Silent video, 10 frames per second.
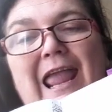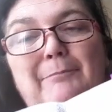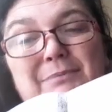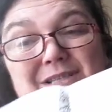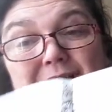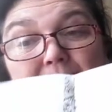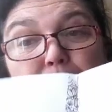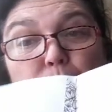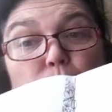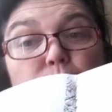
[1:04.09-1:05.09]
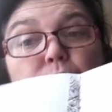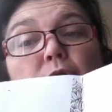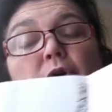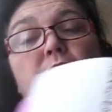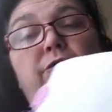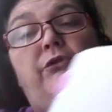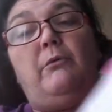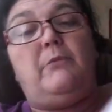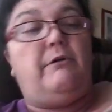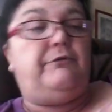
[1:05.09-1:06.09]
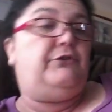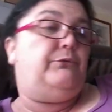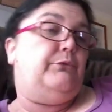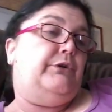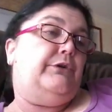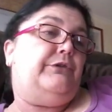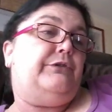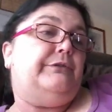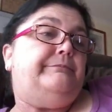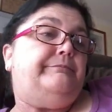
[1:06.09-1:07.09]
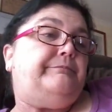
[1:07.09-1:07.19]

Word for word: ampersand book from Officeworks.